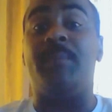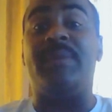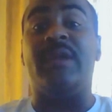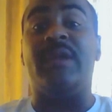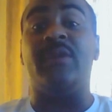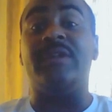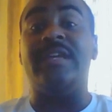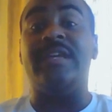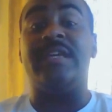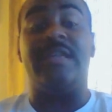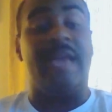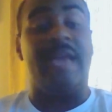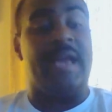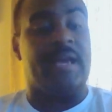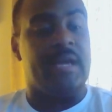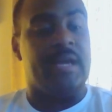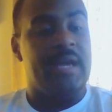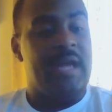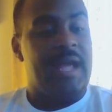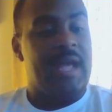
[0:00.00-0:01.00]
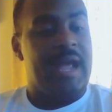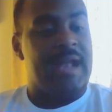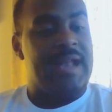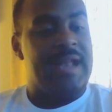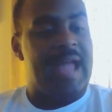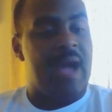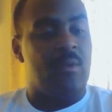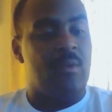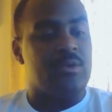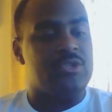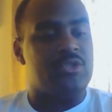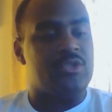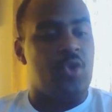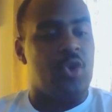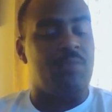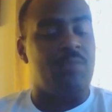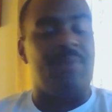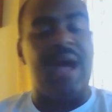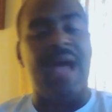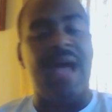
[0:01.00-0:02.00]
a penalty kick, and that was scored